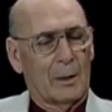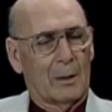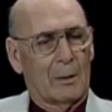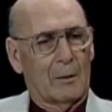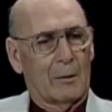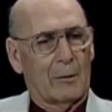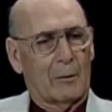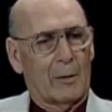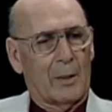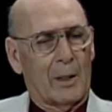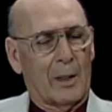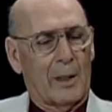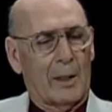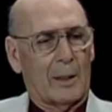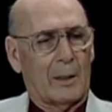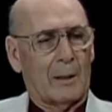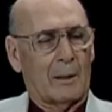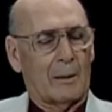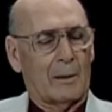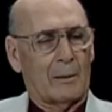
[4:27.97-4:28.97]
we
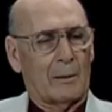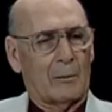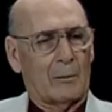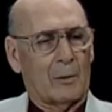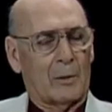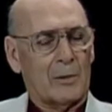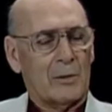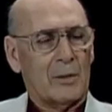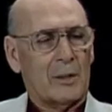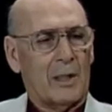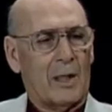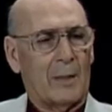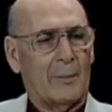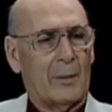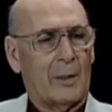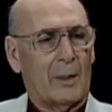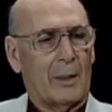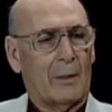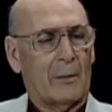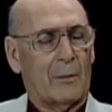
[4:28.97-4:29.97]
had our worst
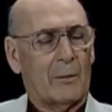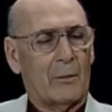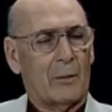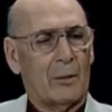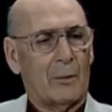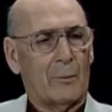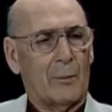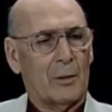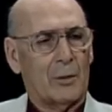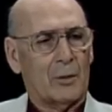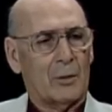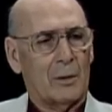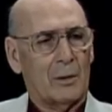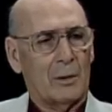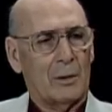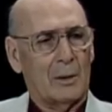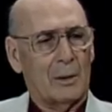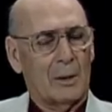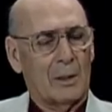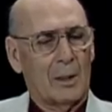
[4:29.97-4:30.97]
time on our 3rd
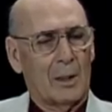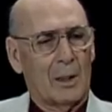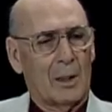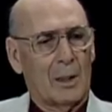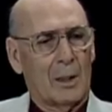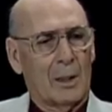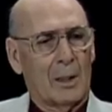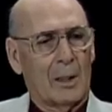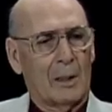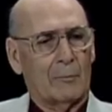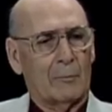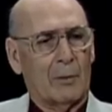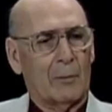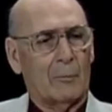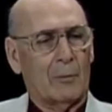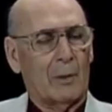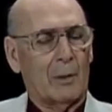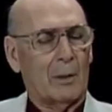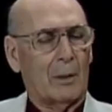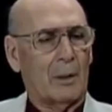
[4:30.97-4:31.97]
mission, and we
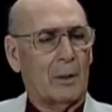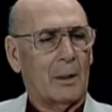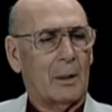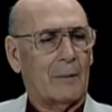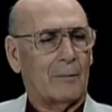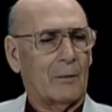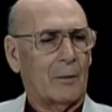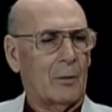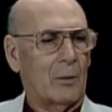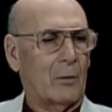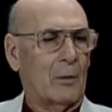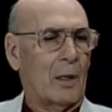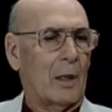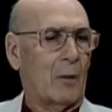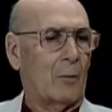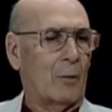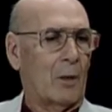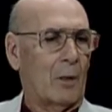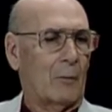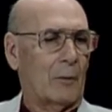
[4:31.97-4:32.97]
really never knew
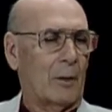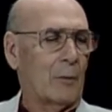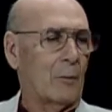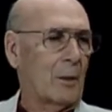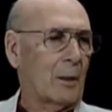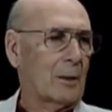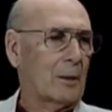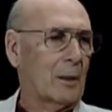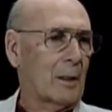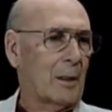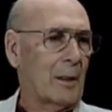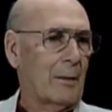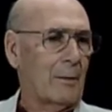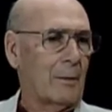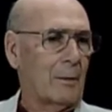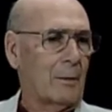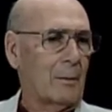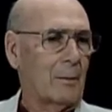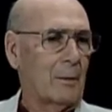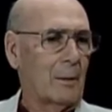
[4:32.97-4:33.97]
how well we worked
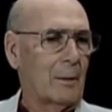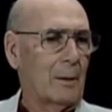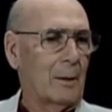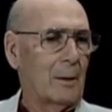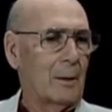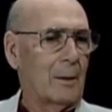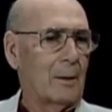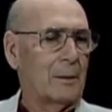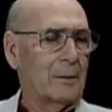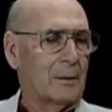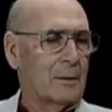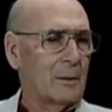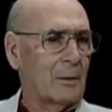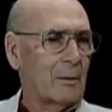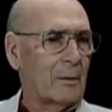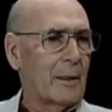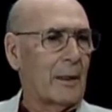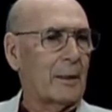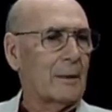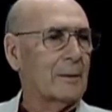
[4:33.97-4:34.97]
together
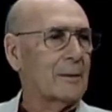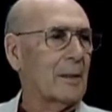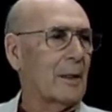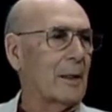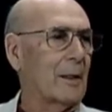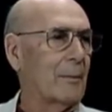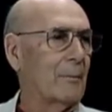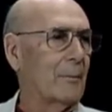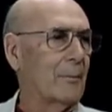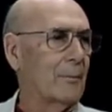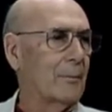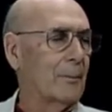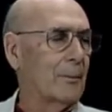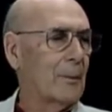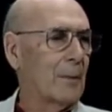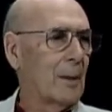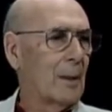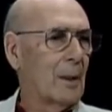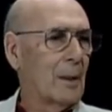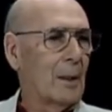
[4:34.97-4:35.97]
until that time.
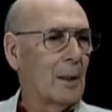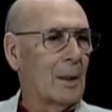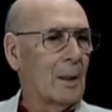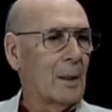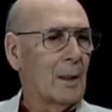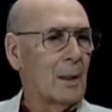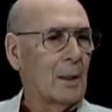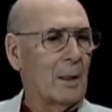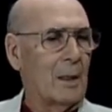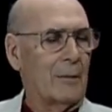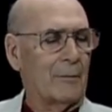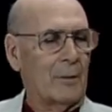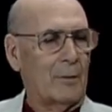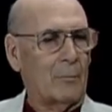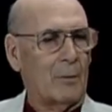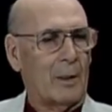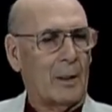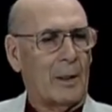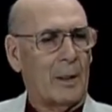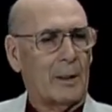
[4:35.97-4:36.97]

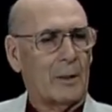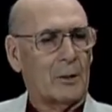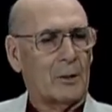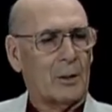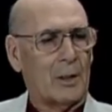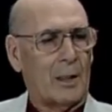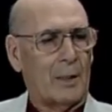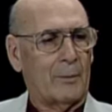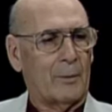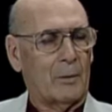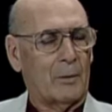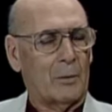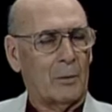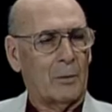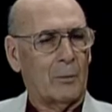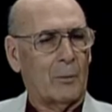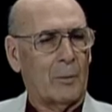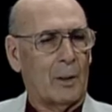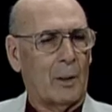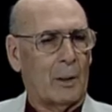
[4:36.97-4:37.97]
Everyone had a job to
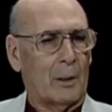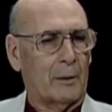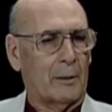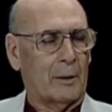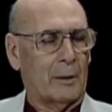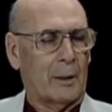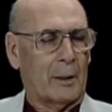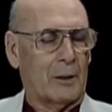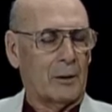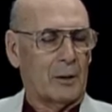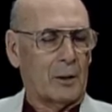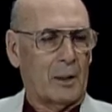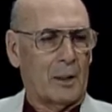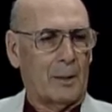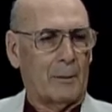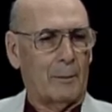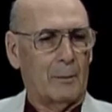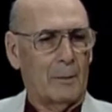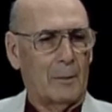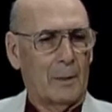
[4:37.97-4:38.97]
do, and we all did our
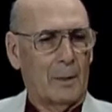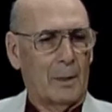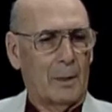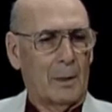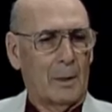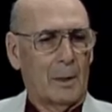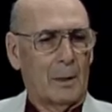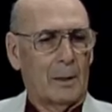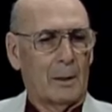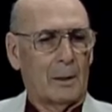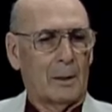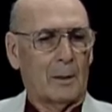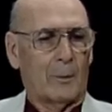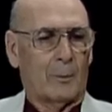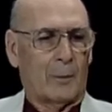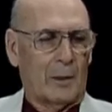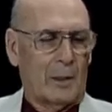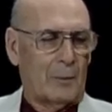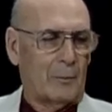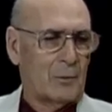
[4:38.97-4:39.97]
job. The
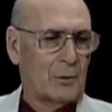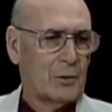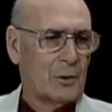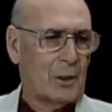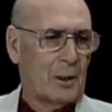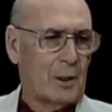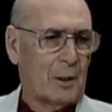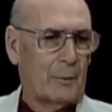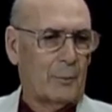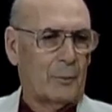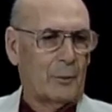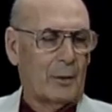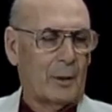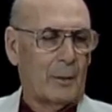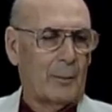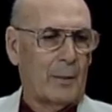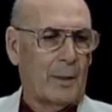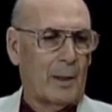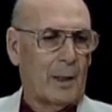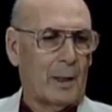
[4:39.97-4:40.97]
plane was shot up
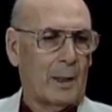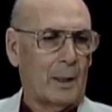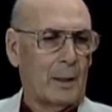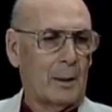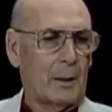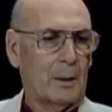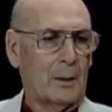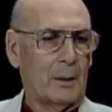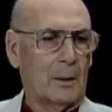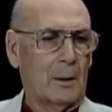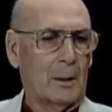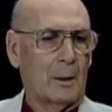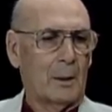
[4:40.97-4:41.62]
pretty badly,